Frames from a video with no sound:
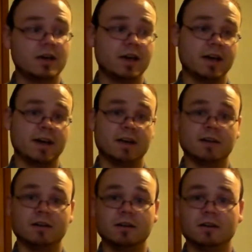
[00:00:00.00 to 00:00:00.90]

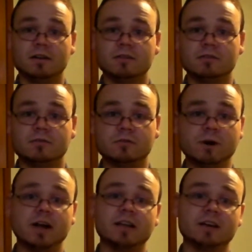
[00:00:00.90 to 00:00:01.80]
And
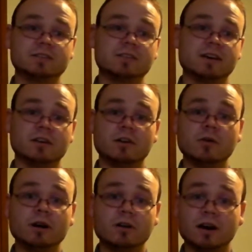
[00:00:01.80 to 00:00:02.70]
reminding us that,
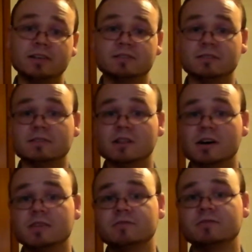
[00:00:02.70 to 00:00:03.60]
Christ
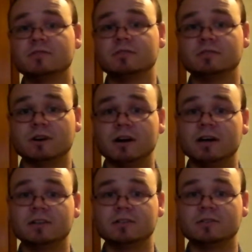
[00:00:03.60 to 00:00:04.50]
loves
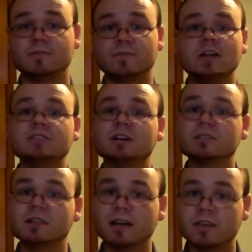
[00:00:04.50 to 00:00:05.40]
us
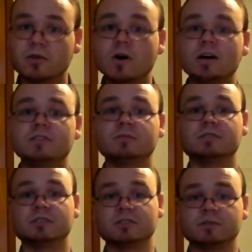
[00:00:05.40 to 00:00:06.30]
just like you
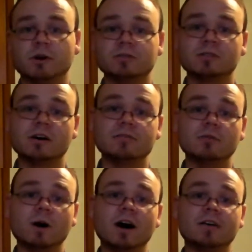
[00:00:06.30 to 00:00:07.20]
husbands are supposed to love
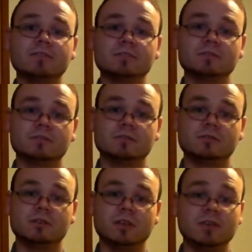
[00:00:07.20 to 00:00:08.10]
your wives,
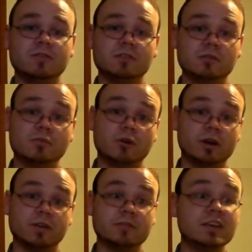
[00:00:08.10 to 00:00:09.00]
even to the point of